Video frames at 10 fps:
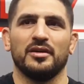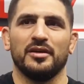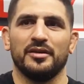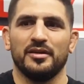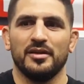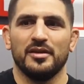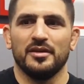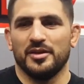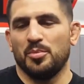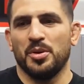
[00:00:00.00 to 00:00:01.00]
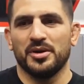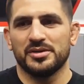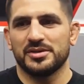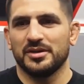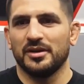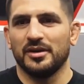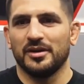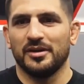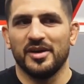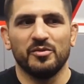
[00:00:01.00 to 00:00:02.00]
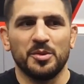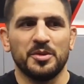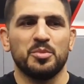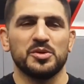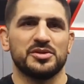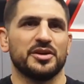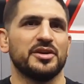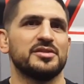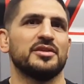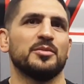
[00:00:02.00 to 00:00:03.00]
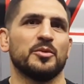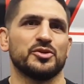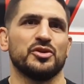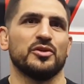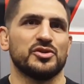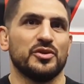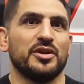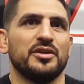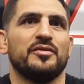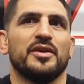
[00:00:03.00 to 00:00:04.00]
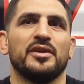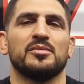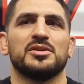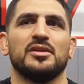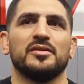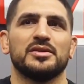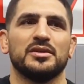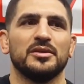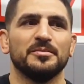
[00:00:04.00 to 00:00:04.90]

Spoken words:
And the parents, everybody puts their kids into martial arts so they can defend themselves.